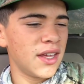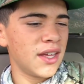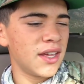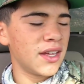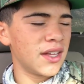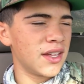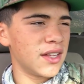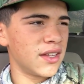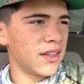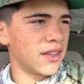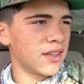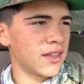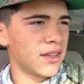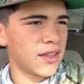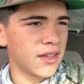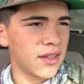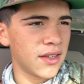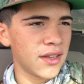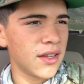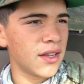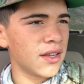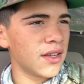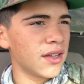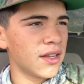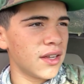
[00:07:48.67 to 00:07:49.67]
And
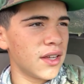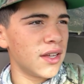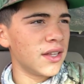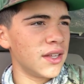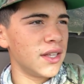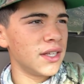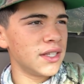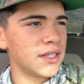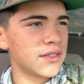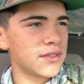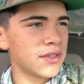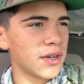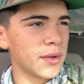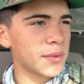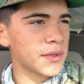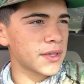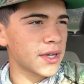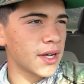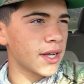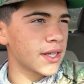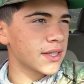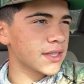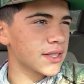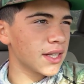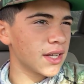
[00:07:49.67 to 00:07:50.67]
these trips
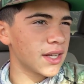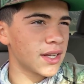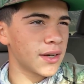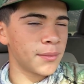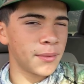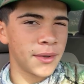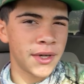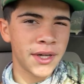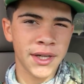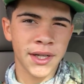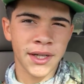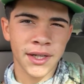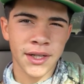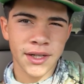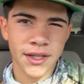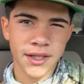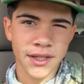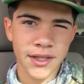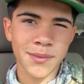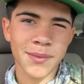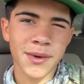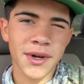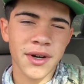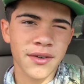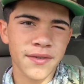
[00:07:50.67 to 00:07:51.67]
cost a lot of money and
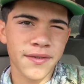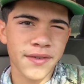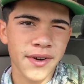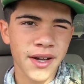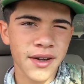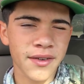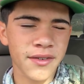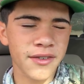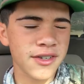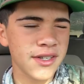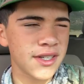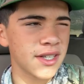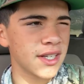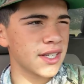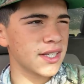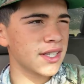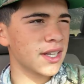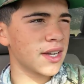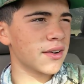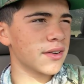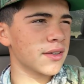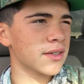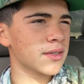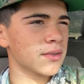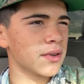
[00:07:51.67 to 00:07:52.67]
it's about five or
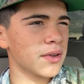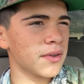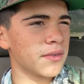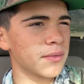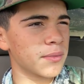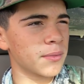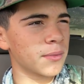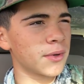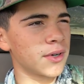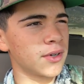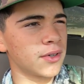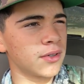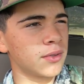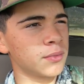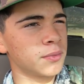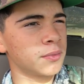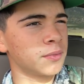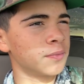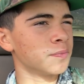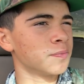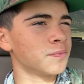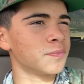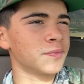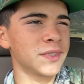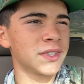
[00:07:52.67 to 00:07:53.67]
six hours away from
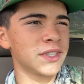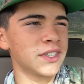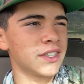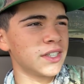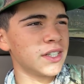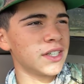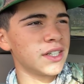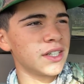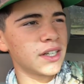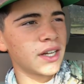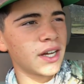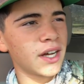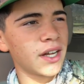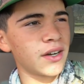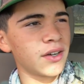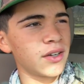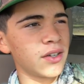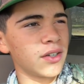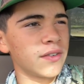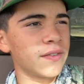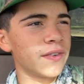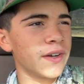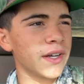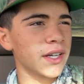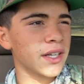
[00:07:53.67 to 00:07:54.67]
home. I don't
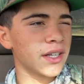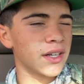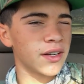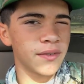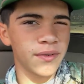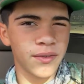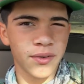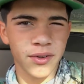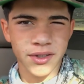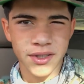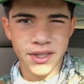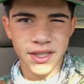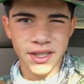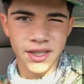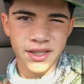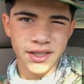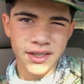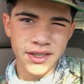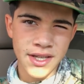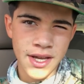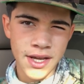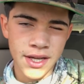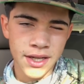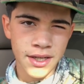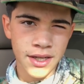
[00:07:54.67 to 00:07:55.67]
know if I can afford to
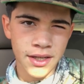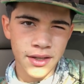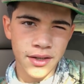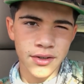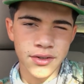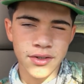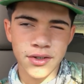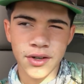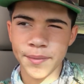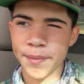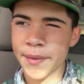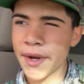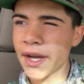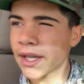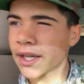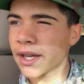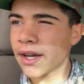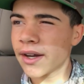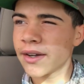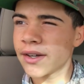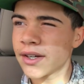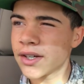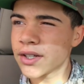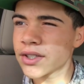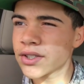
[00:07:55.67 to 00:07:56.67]
take another trip back
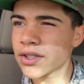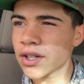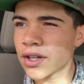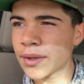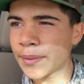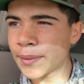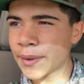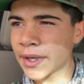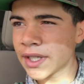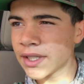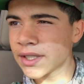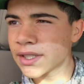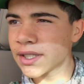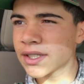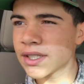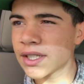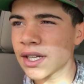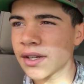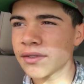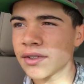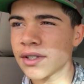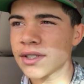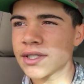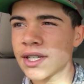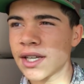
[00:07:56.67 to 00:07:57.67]
out here, so I might just
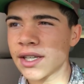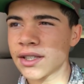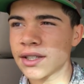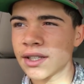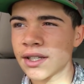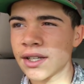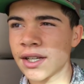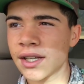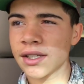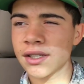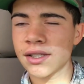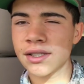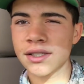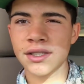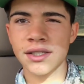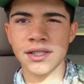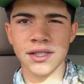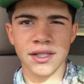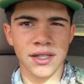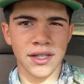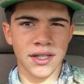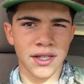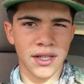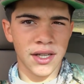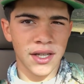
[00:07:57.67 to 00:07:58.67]
have to take the next
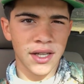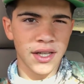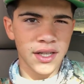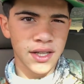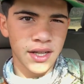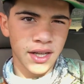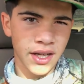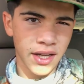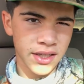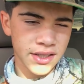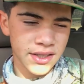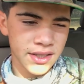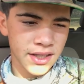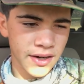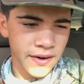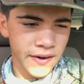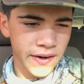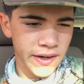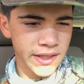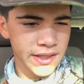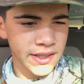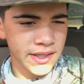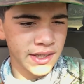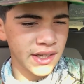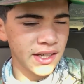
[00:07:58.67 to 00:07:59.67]
next
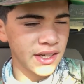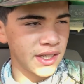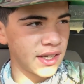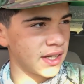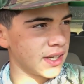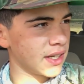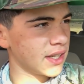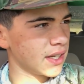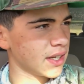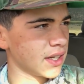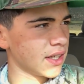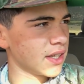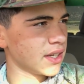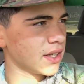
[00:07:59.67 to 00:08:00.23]
deer I see.